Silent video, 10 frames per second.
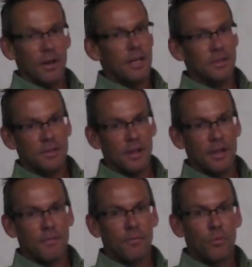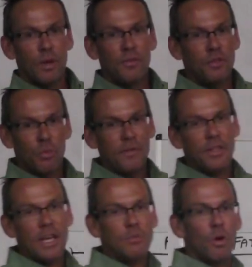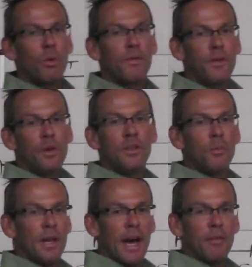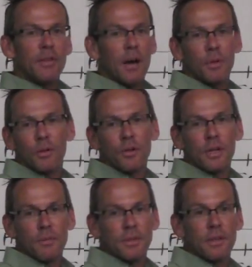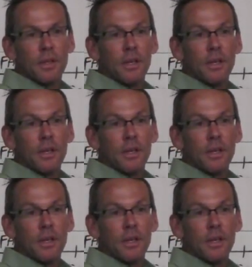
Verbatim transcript: aren't necessary. We've, we've changed more with food than we have with topical creams.